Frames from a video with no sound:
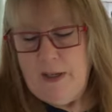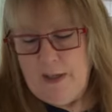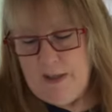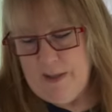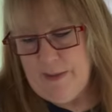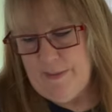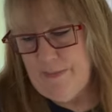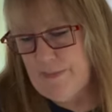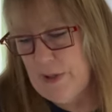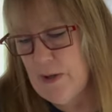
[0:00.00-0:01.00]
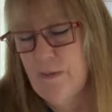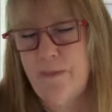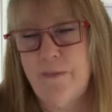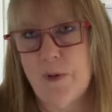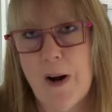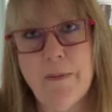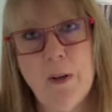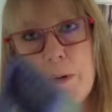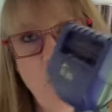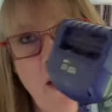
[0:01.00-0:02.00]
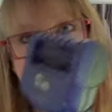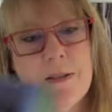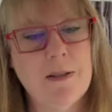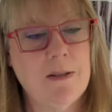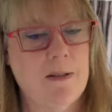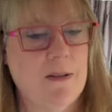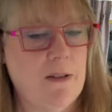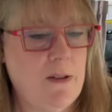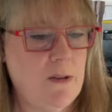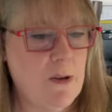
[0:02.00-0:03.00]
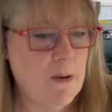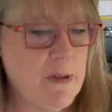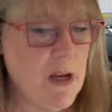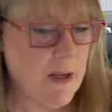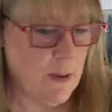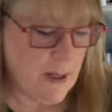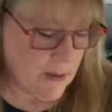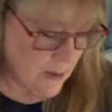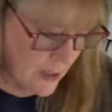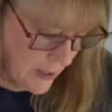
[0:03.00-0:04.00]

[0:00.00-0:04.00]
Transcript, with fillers: Uh, you know, traveling with pets, you know what talking about.